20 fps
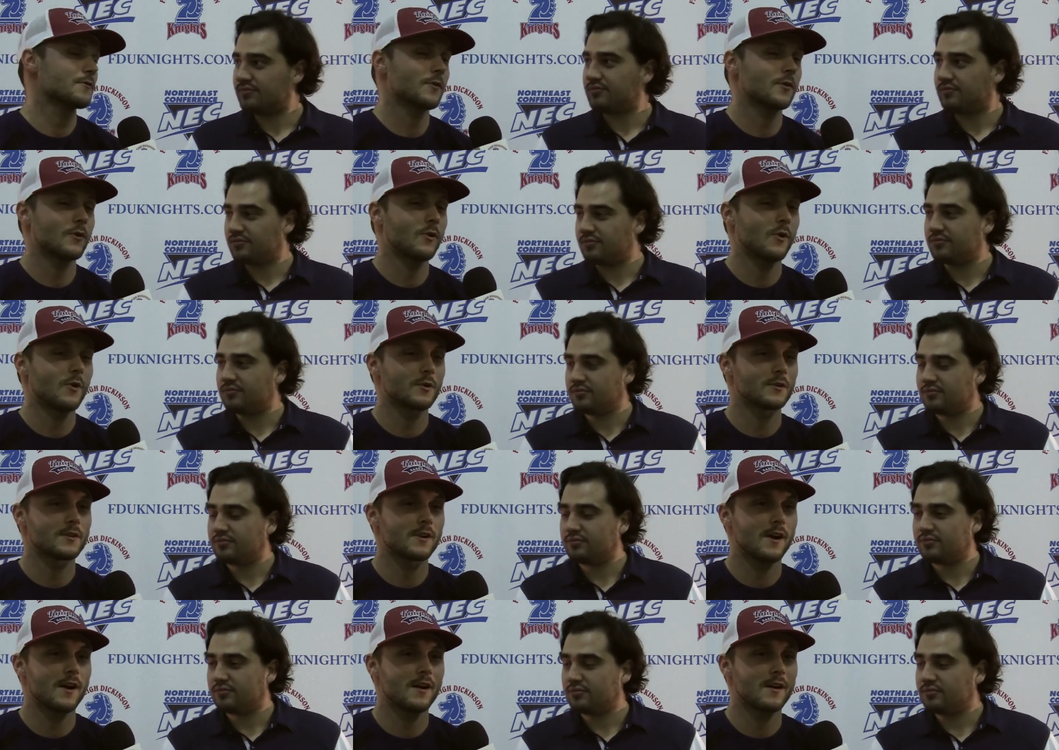Speaker 1: for a long
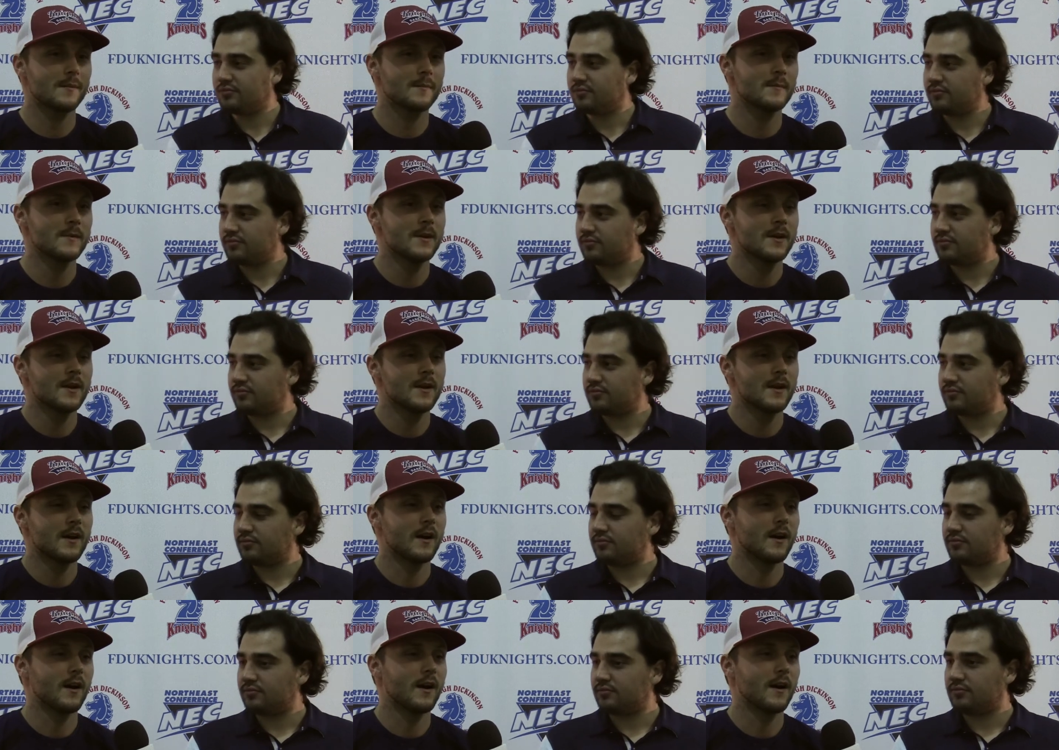time.
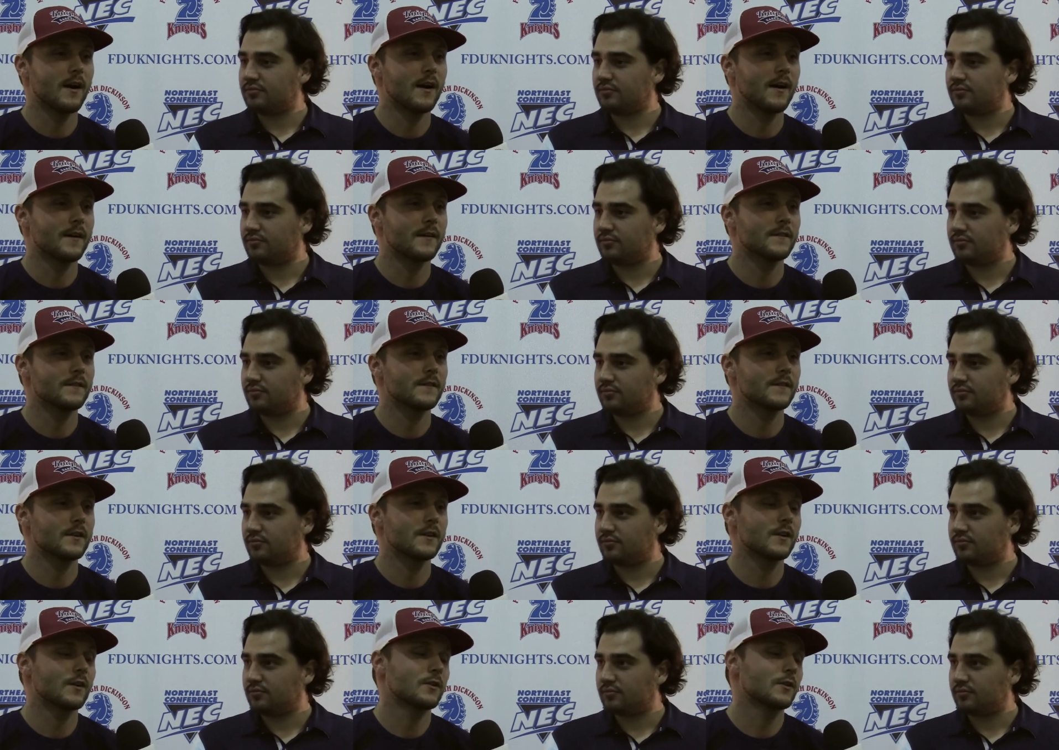Uh,
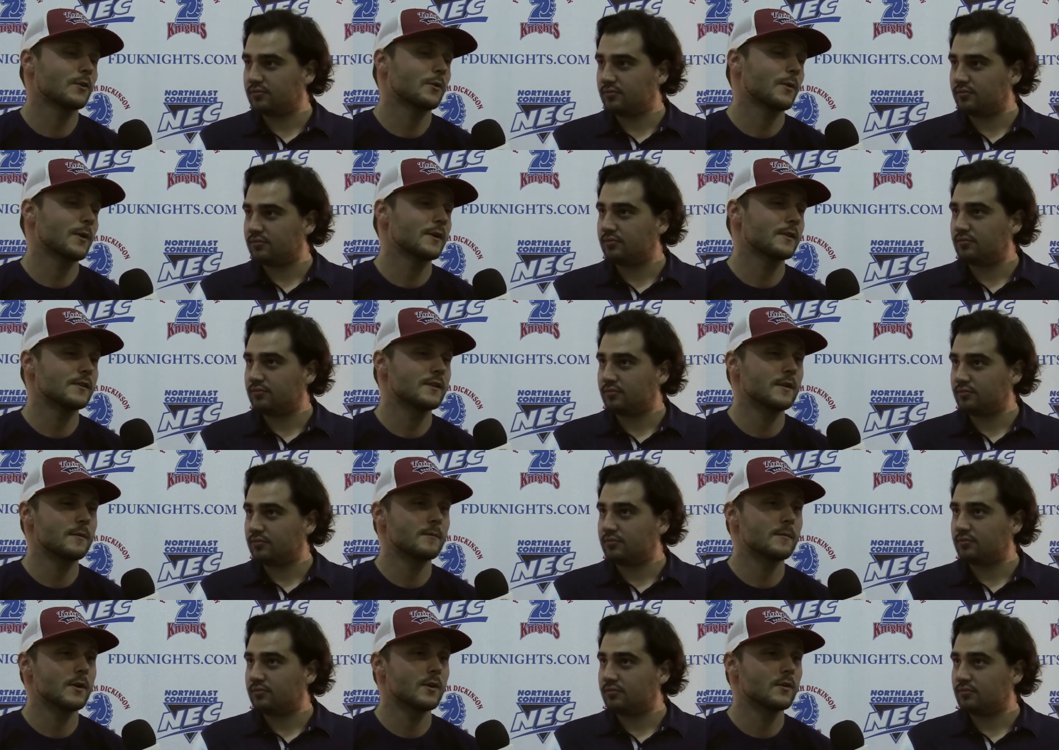you know, they're great
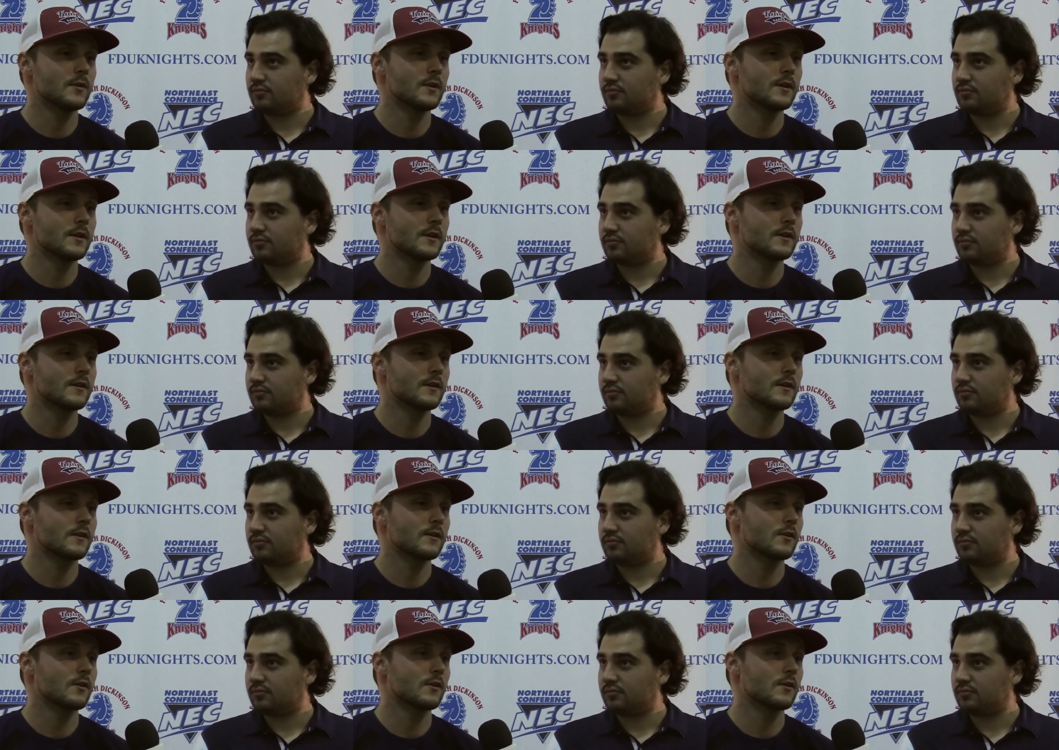team building.